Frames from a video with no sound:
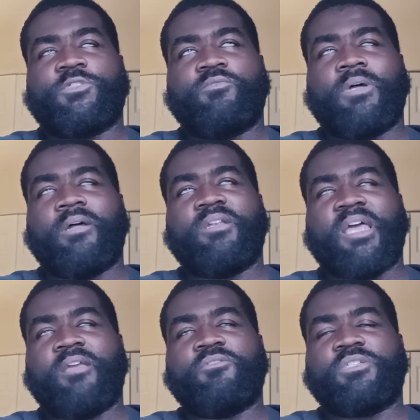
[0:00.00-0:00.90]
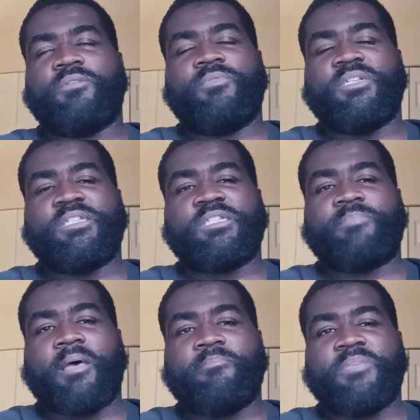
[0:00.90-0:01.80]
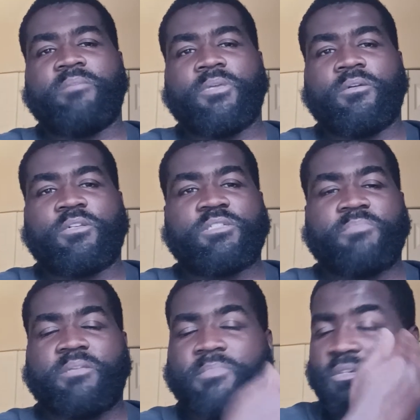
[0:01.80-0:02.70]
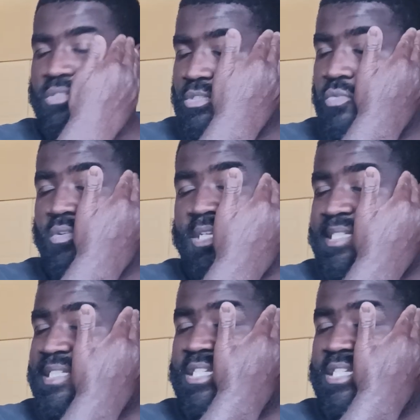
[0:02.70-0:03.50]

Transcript: Well, I ain't gonna say really diss by Meek Mill, because Meek Mill is two of his